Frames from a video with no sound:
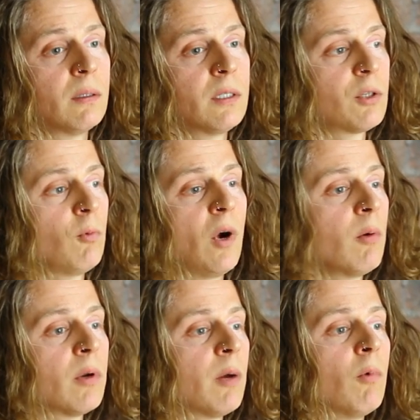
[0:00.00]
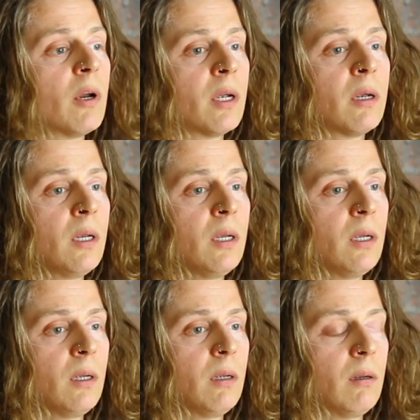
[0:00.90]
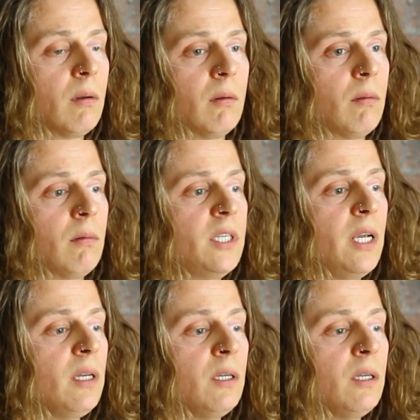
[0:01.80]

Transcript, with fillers: So why would I want to date